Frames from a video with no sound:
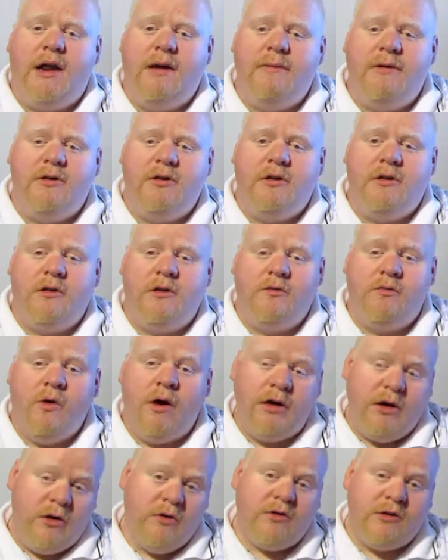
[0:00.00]
images is
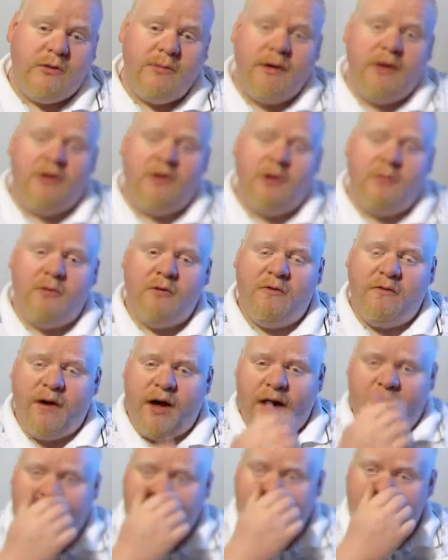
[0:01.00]
what used to be super
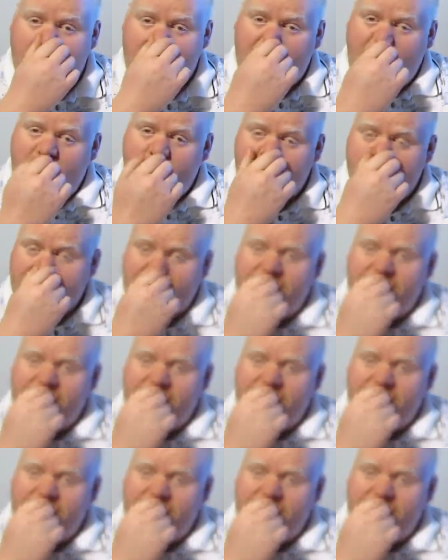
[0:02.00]
fine. With